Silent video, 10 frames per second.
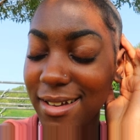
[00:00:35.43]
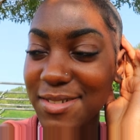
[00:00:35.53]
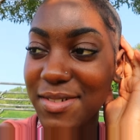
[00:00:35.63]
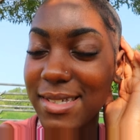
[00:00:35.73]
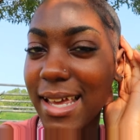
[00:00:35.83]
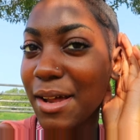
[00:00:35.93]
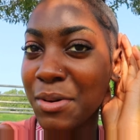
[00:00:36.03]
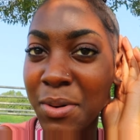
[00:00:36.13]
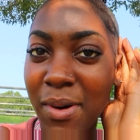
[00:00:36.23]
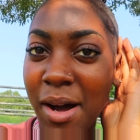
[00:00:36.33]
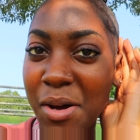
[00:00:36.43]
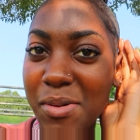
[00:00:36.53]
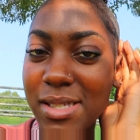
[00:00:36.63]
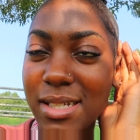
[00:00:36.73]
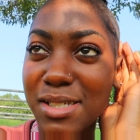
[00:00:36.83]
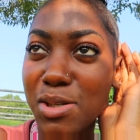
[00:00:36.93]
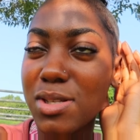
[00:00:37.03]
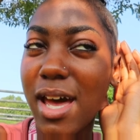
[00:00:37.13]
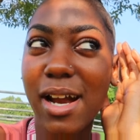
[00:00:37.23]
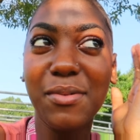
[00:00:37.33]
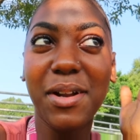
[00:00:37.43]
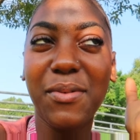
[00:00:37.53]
I was gonna say, I don't know why I always look so tired when